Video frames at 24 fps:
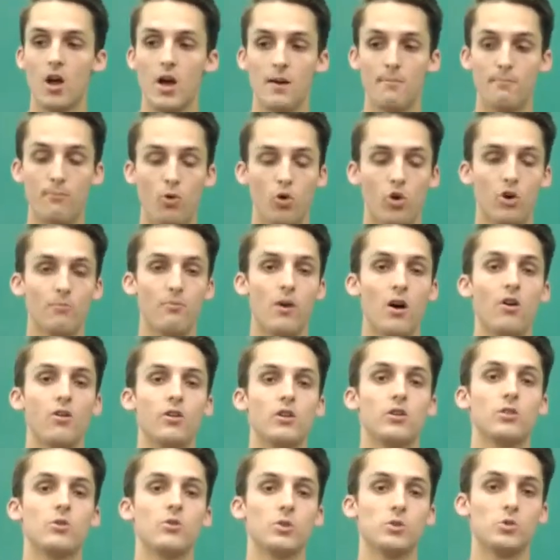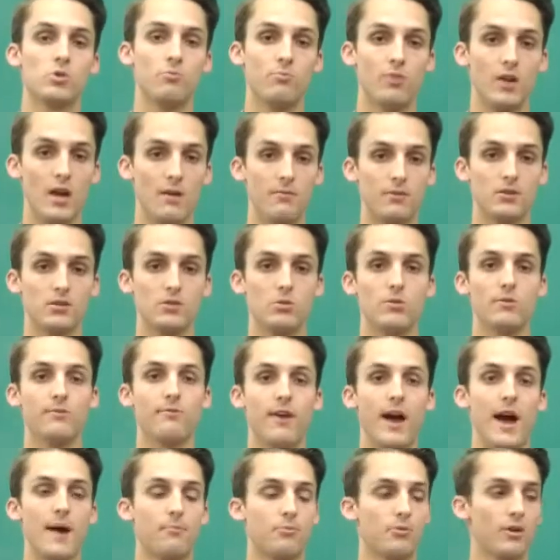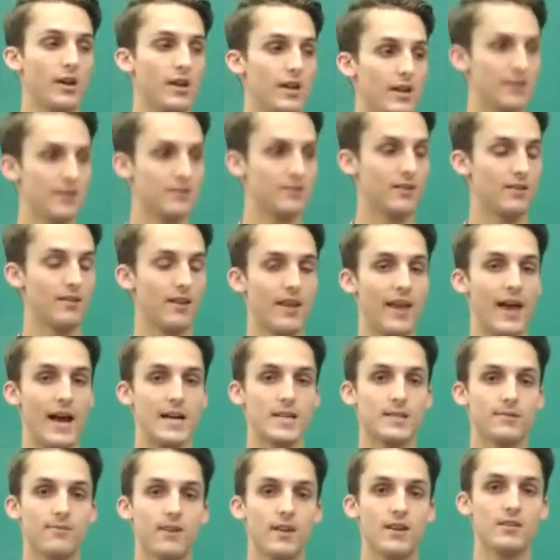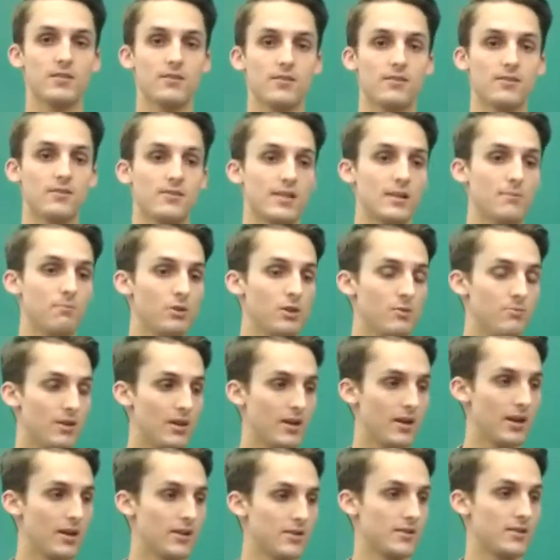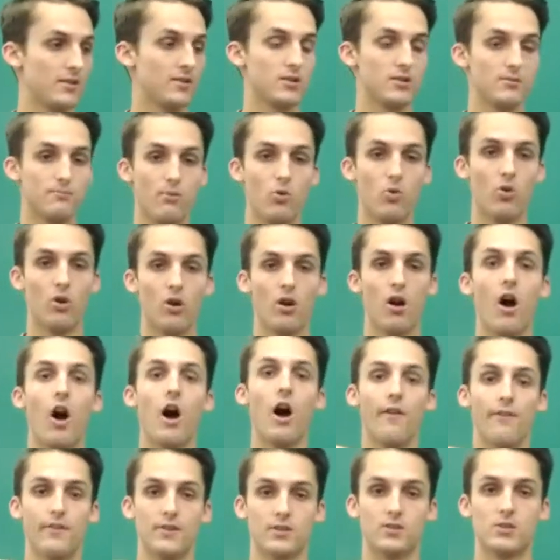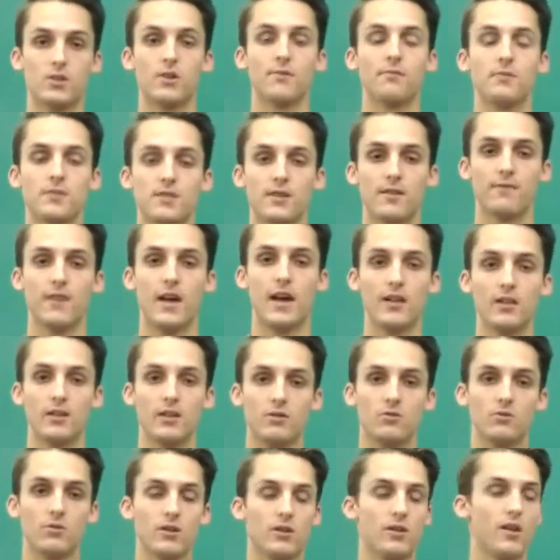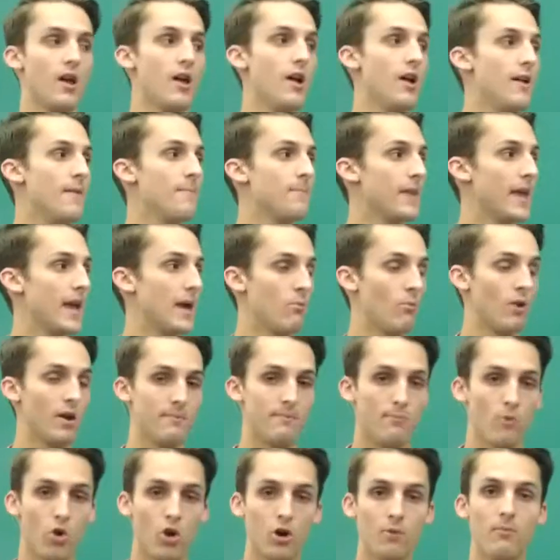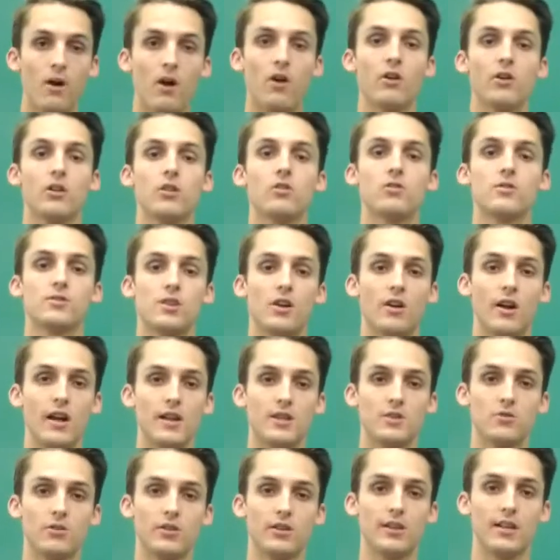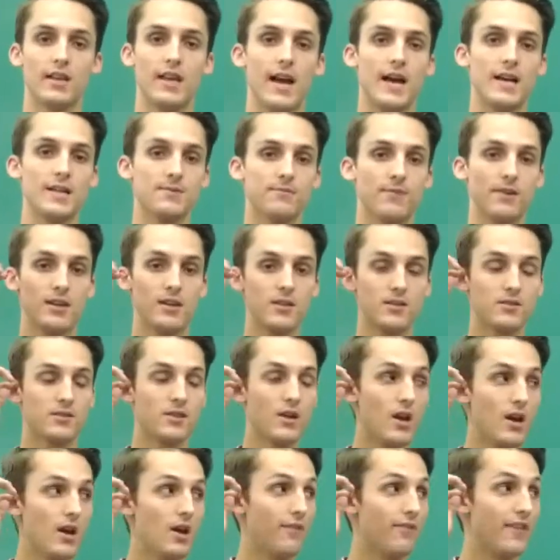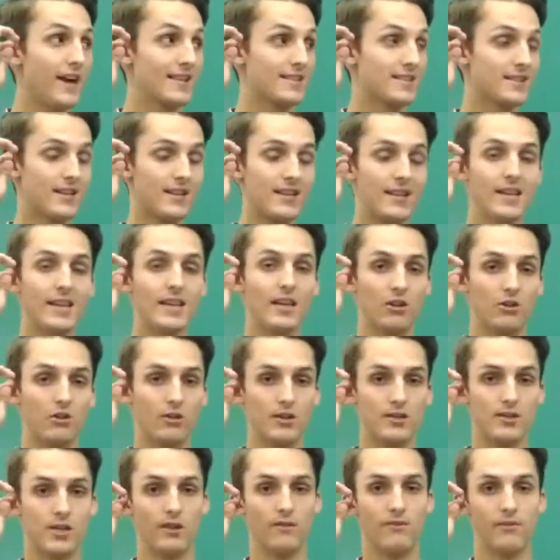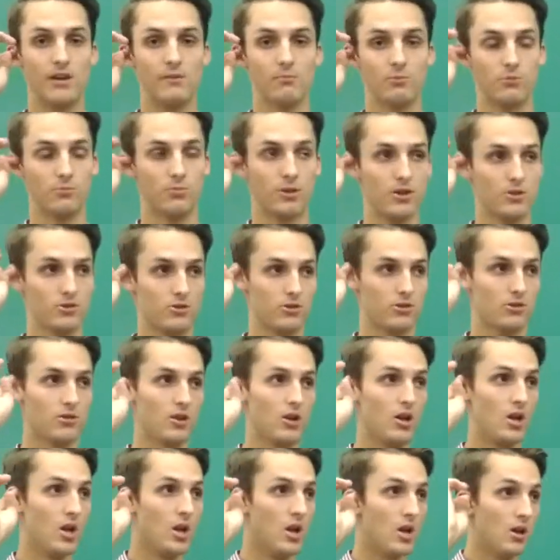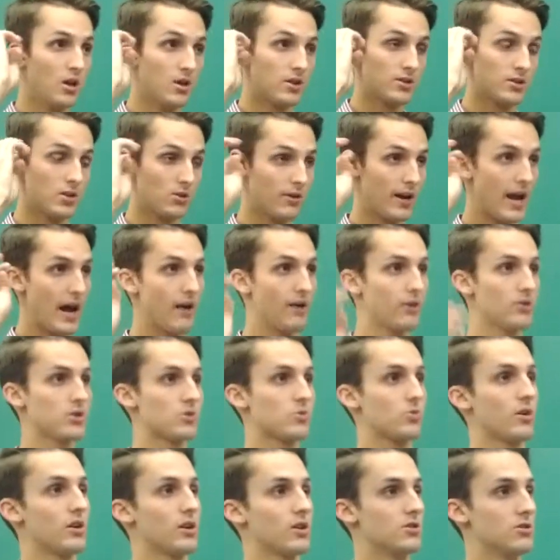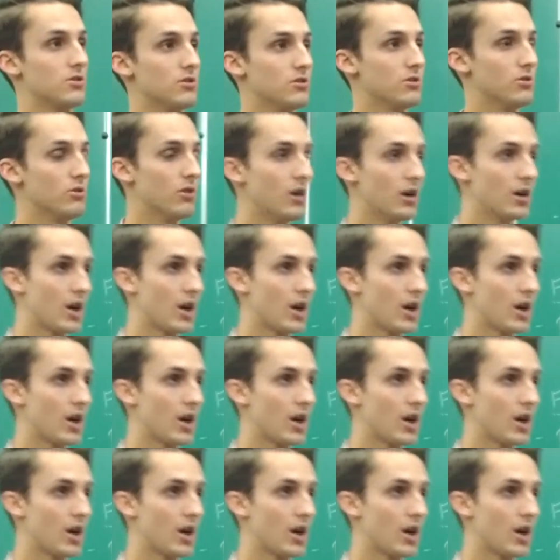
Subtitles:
more molecules would be able to evaporate into the gas phase simply because there's more on the surface of that liquid. And when more molecules are entering the gas phase, that's going to increase our vapor pressure. So now I just want to do a